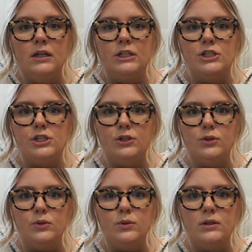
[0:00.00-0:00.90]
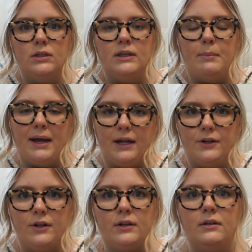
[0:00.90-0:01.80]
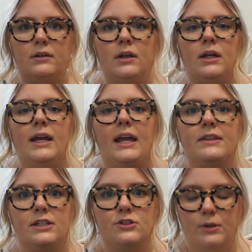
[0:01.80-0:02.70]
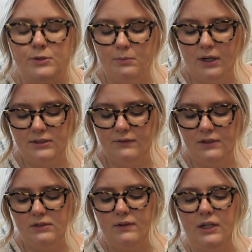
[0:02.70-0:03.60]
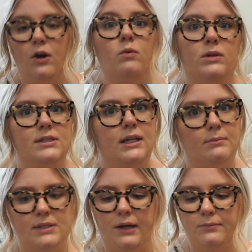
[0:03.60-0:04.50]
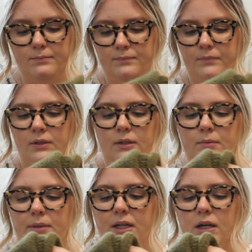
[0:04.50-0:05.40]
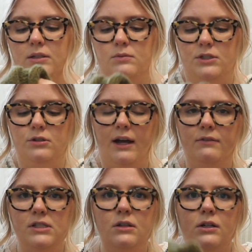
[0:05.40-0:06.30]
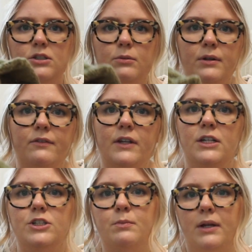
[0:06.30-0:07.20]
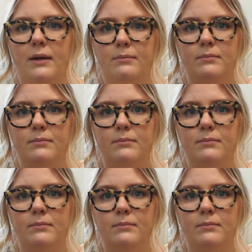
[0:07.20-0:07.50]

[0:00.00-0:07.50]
to the pattern, in the description box of this video once it comes out, because we do have until October to finish, but I'm,